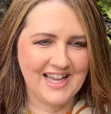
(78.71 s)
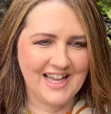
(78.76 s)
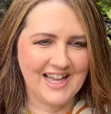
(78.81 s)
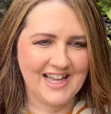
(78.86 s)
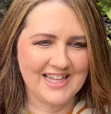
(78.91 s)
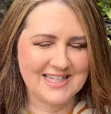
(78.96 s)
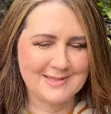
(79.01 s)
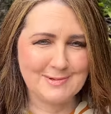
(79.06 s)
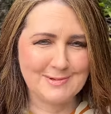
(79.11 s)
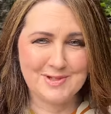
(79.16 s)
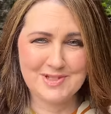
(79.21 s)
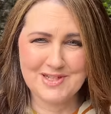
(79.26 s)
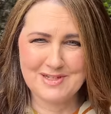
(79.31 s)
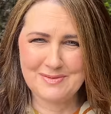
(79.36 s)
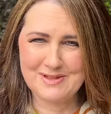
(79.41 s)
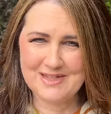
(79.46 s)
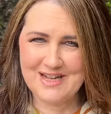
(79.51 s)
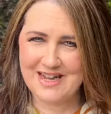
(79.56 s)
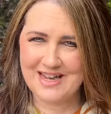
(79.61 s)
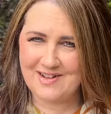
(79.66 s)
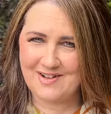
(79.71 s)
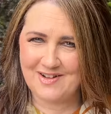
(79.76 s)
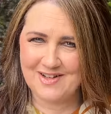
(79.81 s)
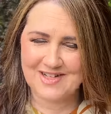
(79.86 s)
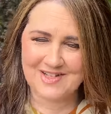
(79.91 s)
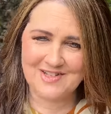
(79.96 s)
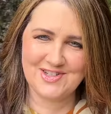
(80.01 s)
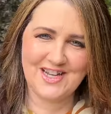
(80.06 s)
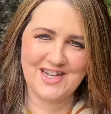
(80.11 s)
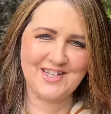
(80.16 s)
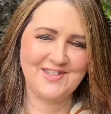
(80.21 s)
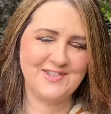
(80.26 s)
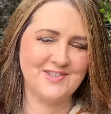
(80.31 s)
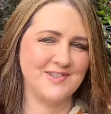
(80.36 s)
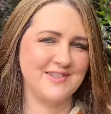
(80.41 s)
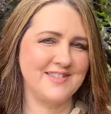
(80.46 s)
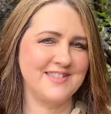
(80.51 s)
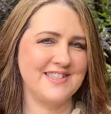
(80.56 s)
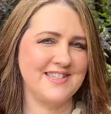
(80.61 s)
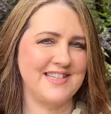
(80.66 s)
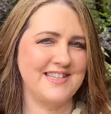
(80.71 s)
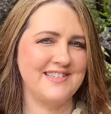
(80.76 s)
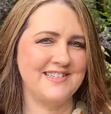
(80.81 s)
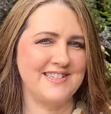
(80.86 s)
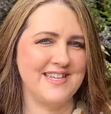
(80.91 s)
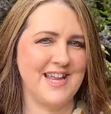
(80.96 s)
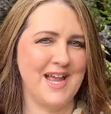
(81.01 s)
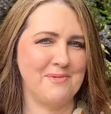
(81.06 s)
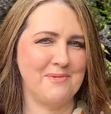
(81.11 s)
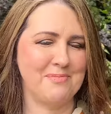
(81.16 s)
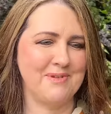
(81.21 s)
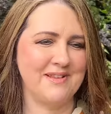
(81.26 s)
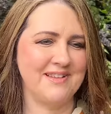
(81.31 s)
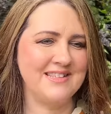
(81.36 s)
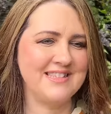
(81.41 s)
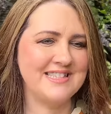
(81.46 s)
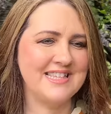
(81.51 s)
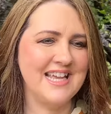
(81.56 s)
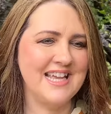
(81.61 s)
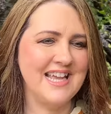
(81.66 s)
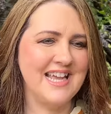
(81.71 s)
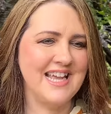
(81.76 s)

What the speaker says: especially when that kind of change of season happens.